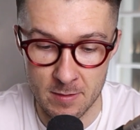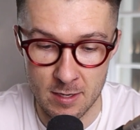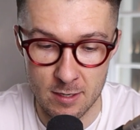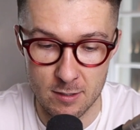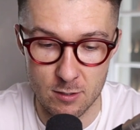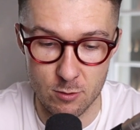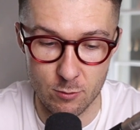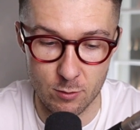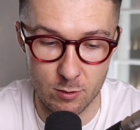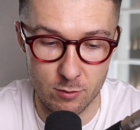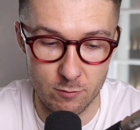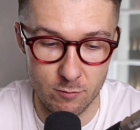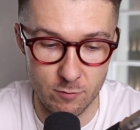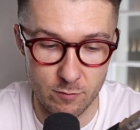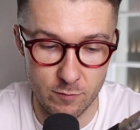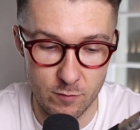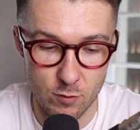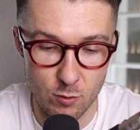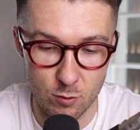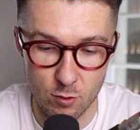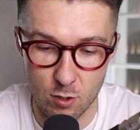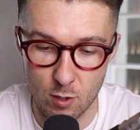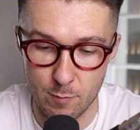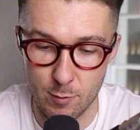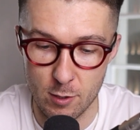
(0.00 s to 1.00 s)
So we're going to
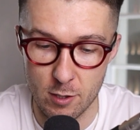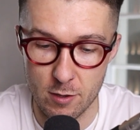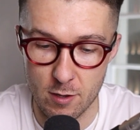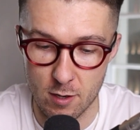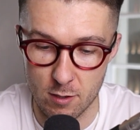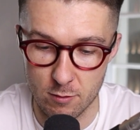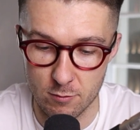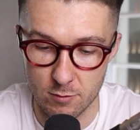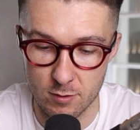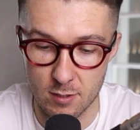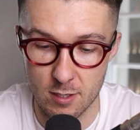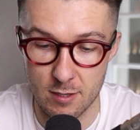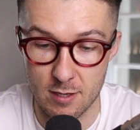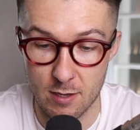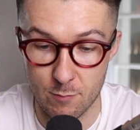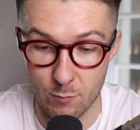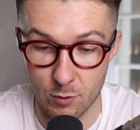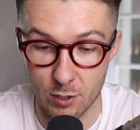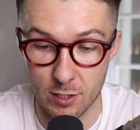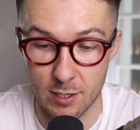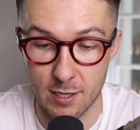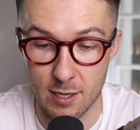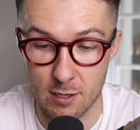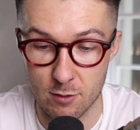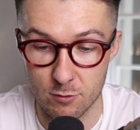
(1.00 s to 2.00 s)
review a couple of those, and then we're
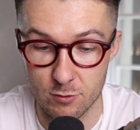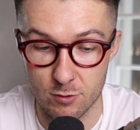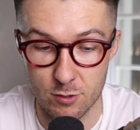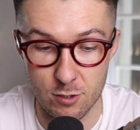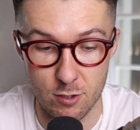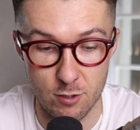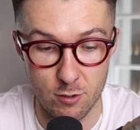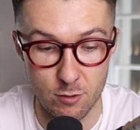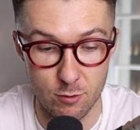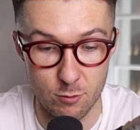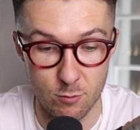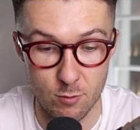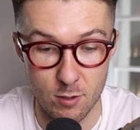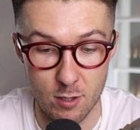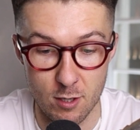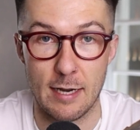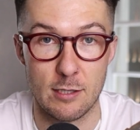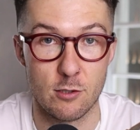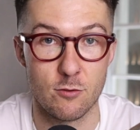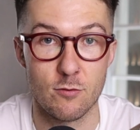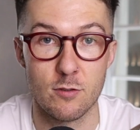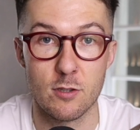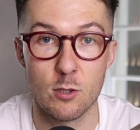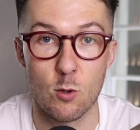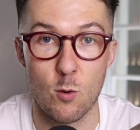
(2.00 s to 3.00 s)
going to get on to
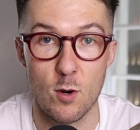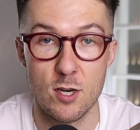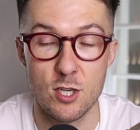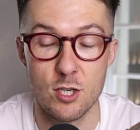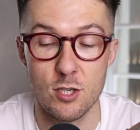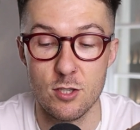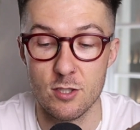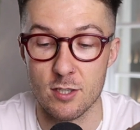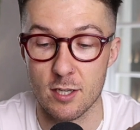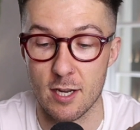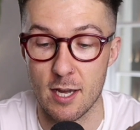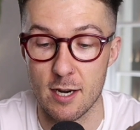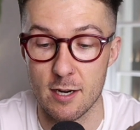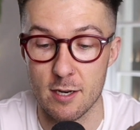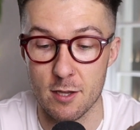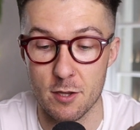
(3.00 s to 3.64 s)
answering the questions again.